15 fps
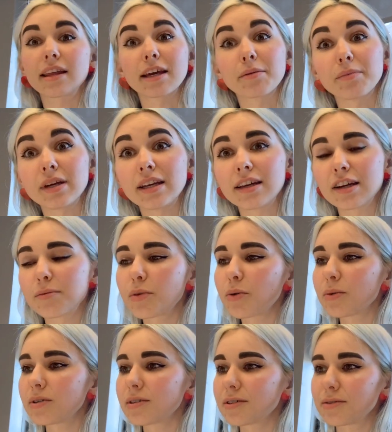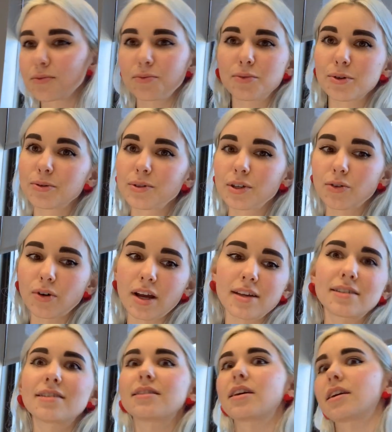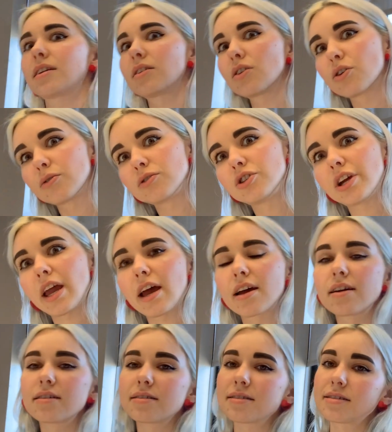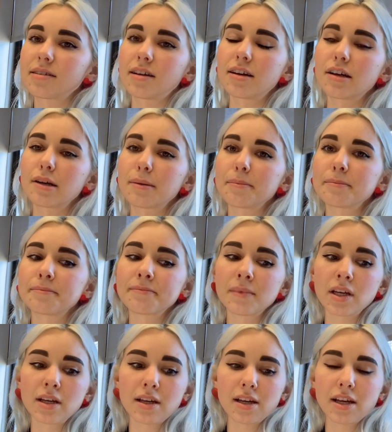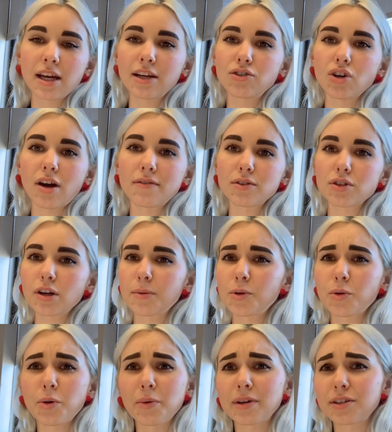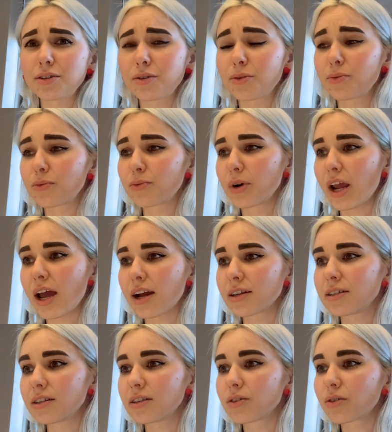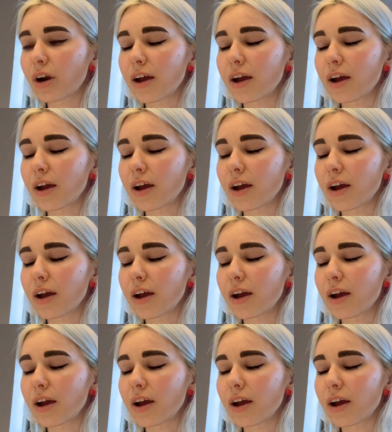At like Medium, it was, we're using REST and like Node.js and JavaScript, and we went to React and